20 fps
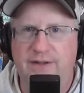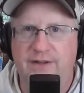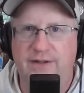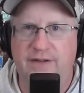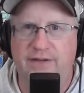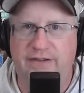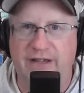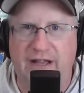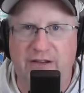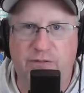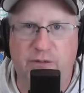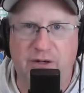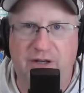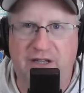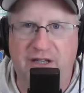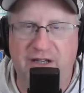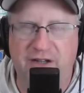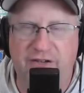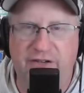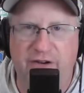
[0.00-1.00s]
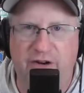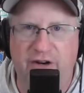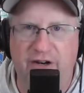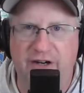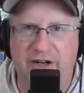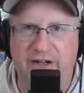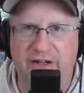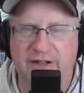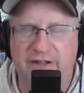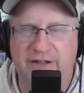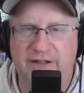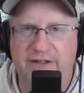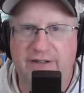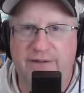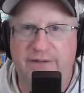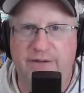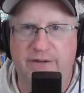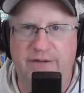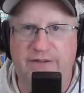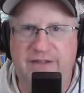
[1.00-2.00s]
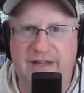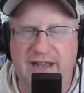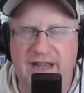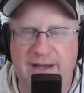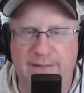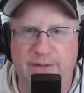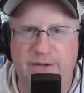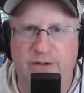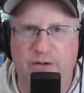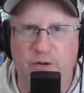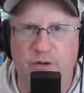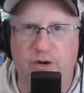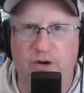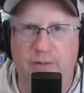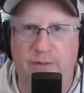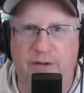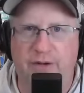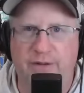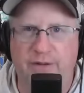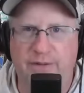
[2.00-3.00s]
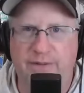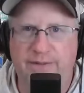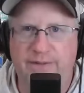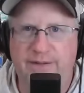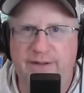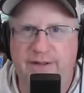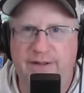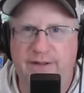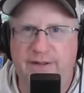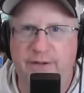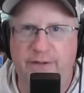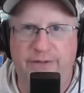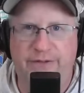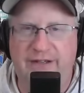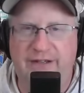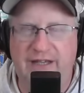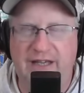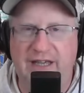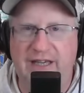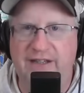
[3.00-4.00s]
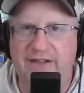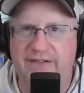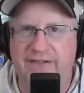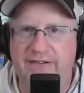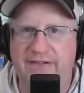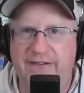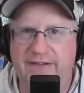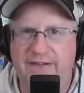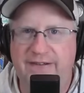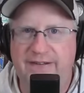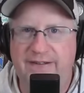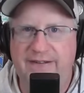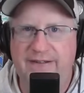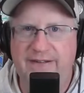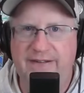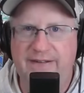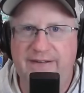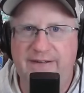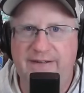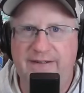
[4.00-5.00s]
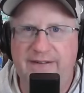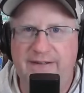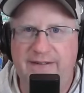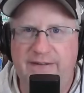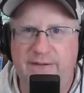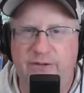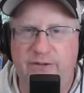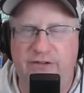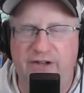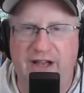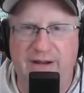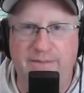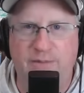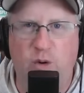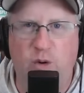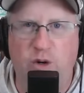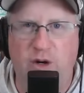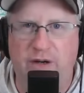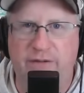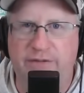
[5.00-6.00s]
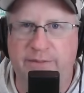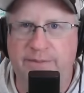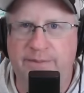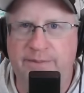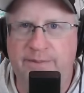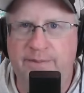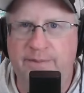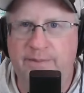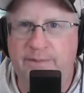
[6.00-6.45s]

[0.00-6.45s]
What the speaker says: Because that's what kids are. They're damn adorable. Those kids. Should have more of them.